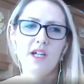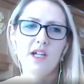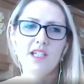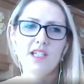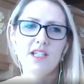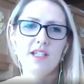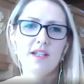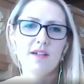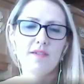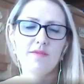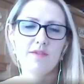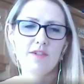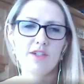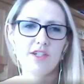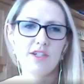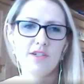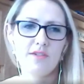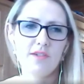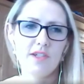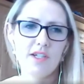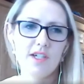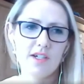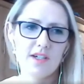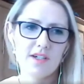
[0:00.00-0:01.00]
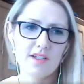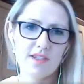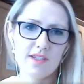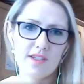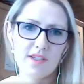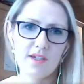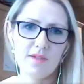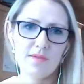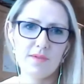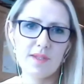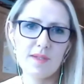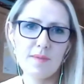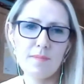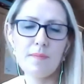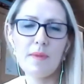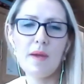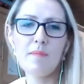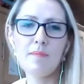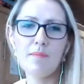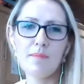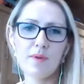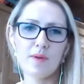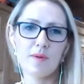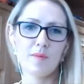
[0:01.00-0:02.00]
did that for 2 years. I was a
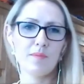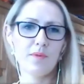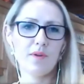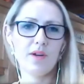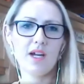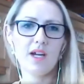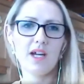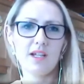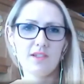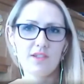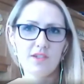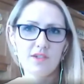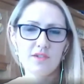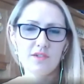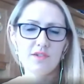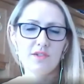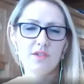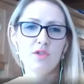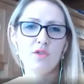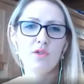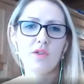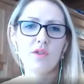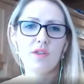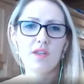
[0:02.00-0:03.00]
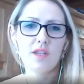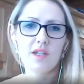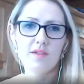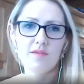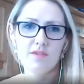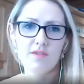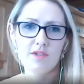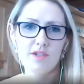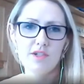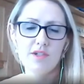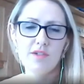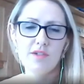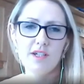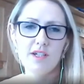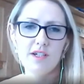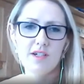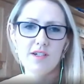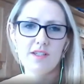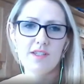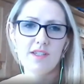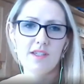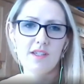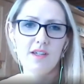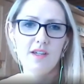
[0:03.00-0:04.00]
member, but I had done nothing for 2
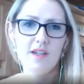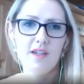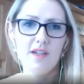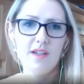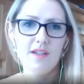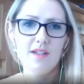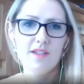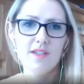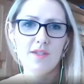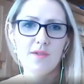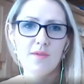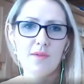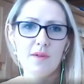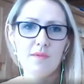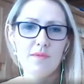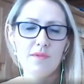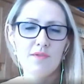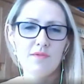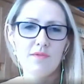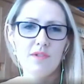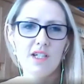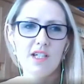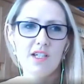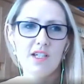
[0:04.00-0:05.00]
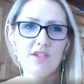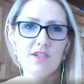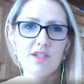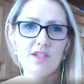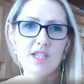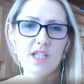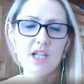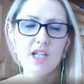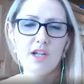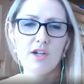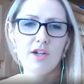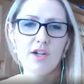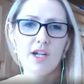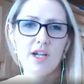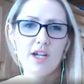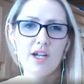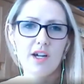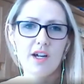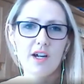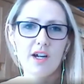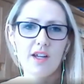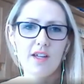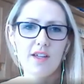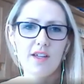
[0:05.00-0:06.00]
years. So I was really just a
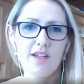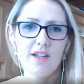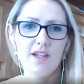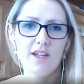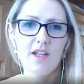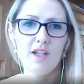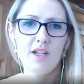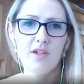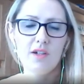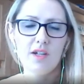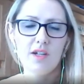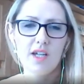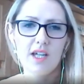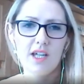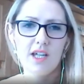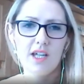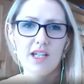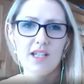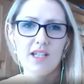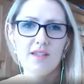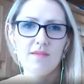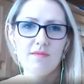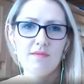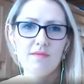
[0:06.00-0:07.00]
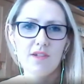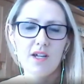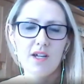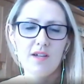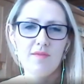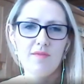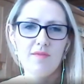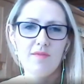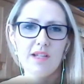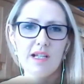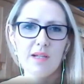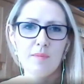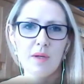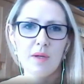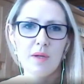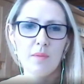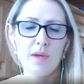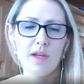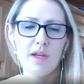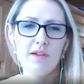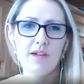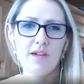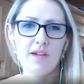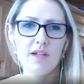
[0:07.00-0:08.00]
lurker, looking and kind of feeling my
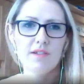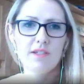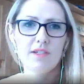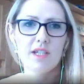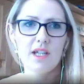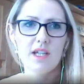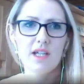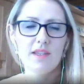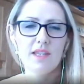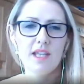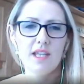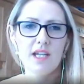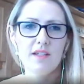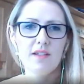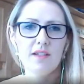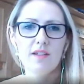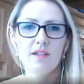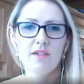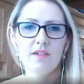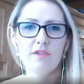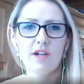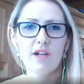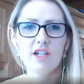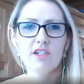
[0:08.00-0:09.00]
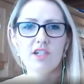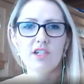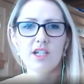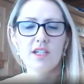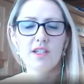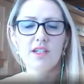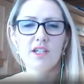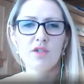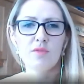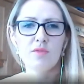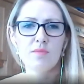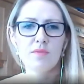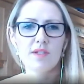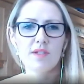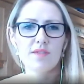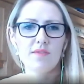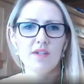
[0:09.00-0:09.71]
way around it. And then gradually the numbers of